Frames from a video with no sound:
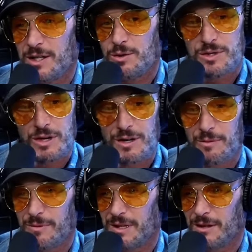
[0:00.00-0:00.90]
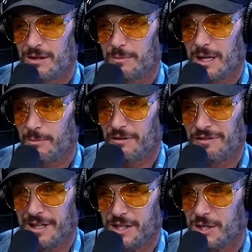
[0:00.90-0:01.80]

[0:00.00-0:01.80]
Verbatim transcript: you turn and look at me, I'm going to flinch.